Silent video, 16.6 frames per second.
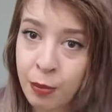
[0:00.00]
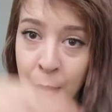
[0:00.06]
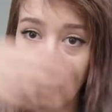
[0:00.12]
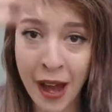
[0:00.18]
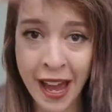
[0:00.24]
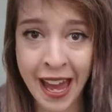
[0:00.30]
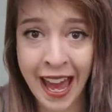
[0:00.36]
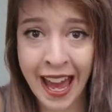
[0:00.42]
but
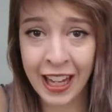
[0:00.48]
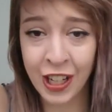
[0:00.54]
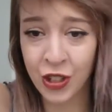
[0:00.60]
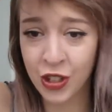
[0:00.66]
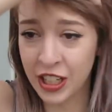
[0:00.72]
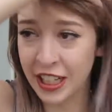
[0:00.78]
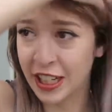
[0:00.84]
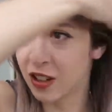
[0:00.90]
my hair
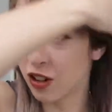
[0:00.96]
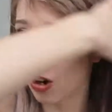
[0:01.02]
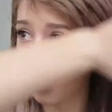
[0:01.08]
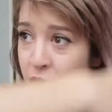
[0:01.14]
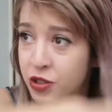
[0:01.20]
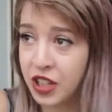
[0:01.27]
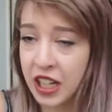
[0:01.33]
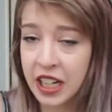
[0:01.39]
usually
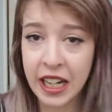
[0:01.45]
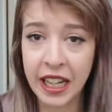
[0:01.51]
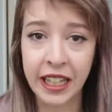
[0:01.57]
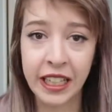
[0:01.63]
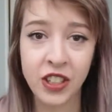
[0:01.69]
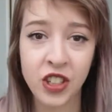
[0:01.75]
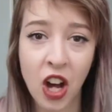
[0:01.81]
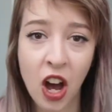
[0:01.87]
grows an
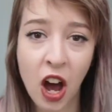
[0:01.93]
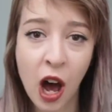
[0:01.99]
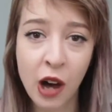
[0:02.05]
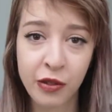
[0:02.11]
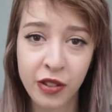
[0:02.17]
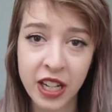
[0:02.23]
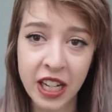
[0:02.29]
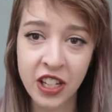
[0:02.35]
inch,
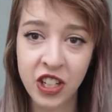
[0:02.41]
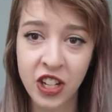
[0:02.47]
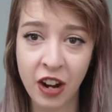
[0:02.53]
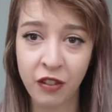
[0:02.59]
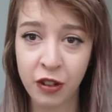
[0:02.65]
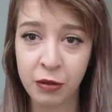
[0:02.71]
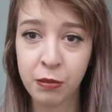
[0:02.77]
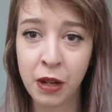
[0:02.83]
half an inch
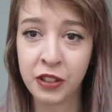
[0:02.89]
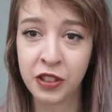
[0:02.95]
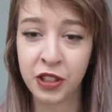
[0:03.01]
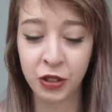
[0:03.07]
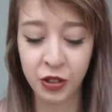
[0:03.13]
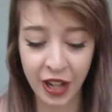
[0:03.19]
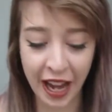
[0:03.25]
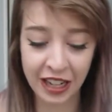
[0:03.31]
every month,
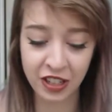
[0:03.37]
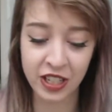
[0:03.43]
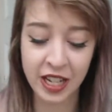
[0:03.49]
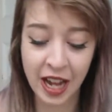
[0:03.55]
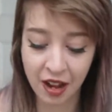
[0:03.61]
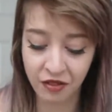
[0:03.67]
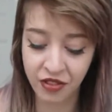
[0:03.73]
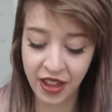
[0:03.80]
so to
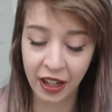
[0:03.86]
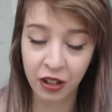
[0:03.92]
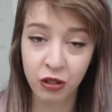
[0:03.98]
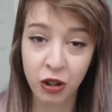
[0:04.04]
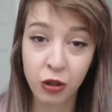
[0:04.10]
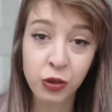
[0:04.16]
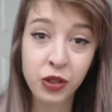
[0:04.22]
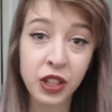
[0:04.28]
actually have that
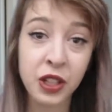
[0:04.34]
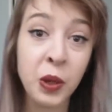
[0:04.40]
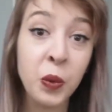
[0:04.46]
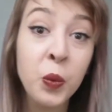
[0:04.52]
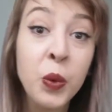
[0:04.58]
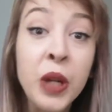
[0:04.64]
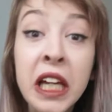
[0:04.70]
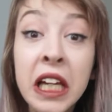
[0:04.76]
growth in a
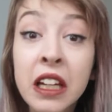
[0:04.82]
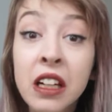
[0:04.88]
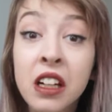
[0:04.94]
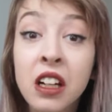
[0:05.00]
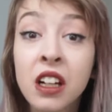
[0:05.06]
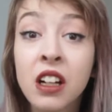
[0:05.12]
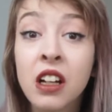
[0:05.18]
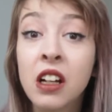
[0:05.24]

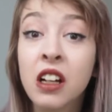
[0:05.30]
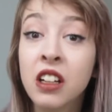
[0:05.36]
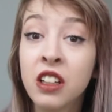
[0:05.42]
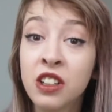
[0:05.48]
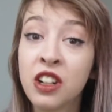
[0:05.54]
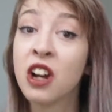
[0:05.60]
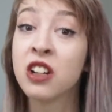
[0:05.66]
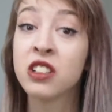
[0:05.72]
week,
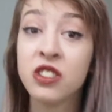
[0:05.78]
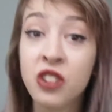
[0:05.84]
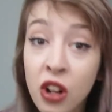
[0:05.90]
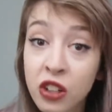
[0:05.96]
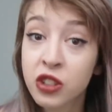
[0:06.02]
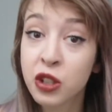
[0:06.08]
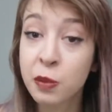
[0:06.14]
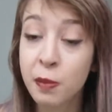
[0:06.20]
you know, it's
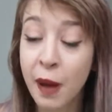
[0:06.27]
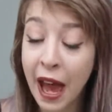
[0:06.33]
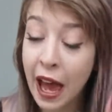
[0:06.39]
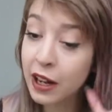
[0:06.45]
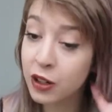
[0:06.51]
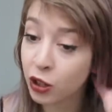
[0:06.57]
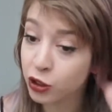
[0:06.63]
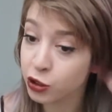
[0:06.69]
not too
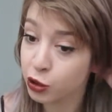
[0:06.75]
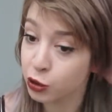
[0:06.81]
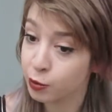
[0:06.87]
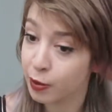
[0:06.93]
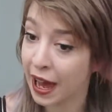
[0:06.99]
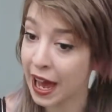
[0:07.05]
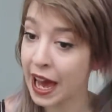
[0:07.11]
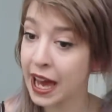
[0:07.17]
bad, not too
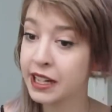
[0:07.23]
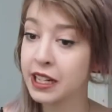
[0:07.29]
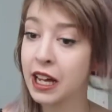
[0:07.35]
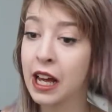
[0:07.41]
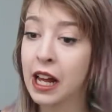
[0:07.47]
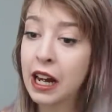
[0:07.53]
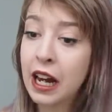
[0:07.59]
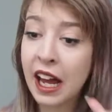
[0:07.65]

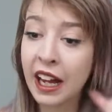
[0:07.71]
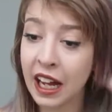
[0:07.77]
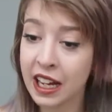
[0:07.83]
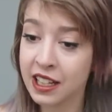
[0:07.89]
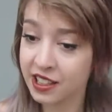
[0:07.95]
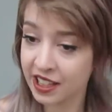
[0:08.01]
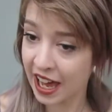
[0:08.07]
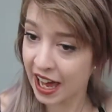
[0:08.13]
bad. Like
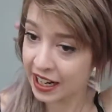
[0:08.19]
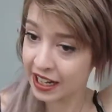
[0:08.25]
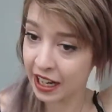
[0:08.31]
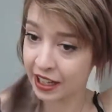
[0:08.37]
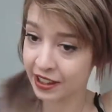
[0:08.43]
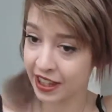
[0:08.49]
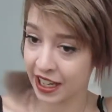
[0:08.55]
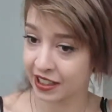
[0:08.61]
I
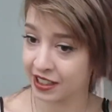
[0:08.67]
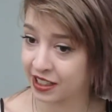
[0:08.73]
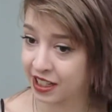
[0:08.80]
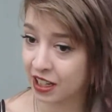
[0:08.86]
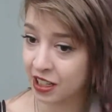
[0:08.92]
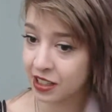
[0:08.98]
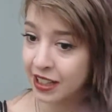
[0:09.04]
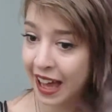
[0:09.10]
said, this
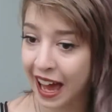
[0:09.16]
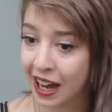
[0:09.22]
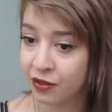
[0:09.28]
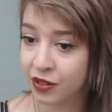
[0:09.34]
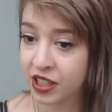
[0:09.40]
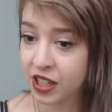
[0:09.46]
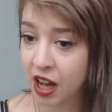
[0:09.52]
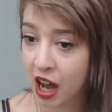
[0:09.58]
does
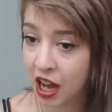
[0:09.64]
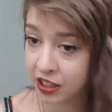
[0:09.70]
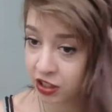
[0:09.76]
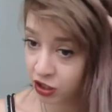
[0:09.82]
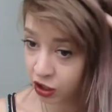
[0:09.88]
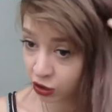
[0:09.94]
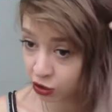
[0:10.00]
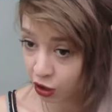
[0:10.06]

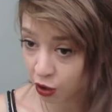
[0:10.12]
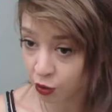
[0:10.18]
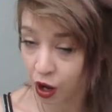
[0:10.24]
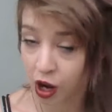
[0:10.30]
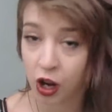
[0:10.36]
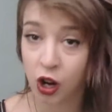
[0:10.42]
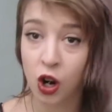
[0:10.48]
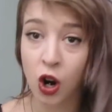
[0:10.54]
advertise to
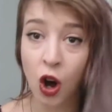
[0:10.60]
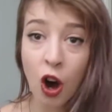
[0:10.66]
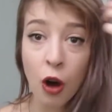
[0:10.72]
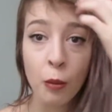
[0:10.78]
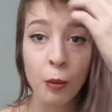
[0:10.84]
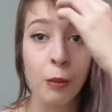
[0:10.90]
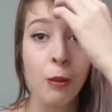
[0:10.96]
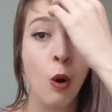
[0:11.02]
grow a
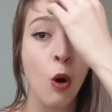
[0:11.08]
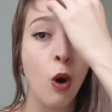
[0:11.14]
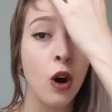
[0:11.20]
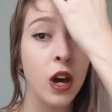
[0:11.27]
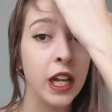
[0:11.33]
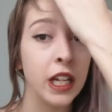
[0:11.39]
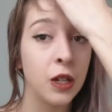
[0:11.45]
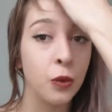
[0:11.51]
lot
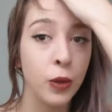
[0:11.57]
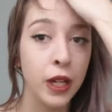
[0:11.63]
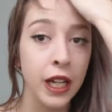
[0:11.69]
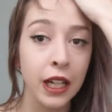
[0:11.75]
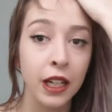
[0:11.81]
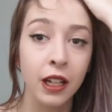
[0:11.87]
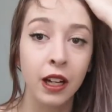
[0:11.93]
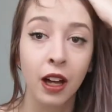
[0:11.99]
more in a
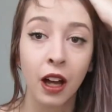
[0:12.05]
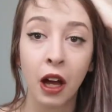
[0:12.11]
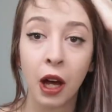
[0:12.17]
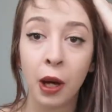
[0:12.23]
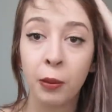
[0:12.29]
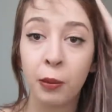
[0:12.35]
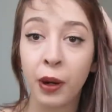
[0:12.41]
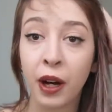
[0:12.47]
week,
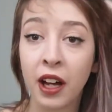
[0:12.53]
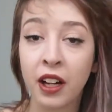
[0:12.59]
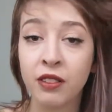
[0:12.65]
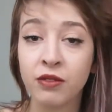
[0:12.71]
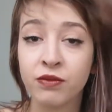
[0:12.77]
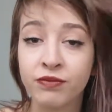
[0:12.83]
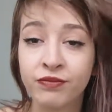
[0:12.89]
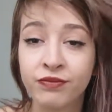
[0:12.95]
but